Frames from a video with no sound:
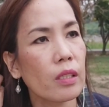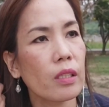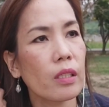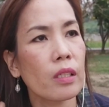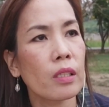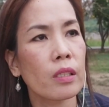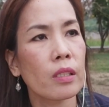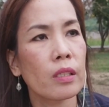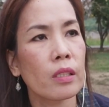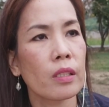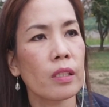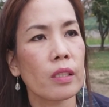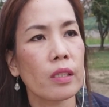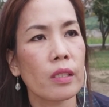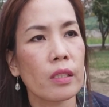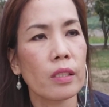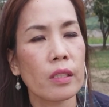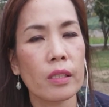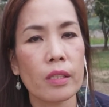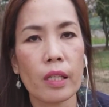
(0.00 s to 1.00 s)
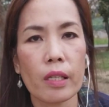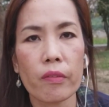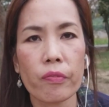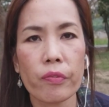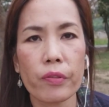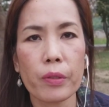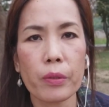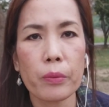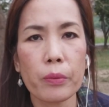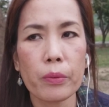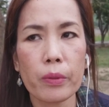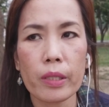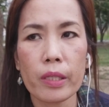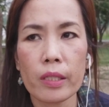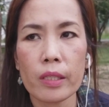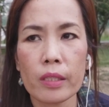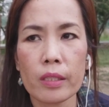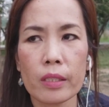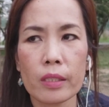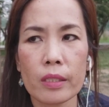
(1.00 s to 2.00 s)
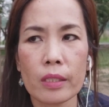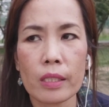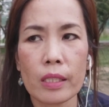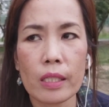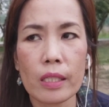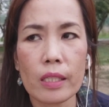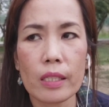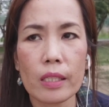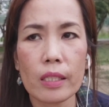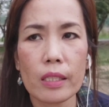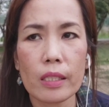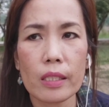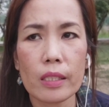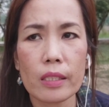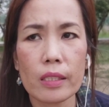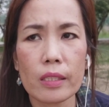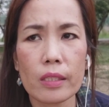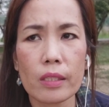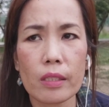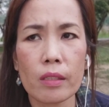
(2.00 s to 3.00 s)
uh, the nephew and the niece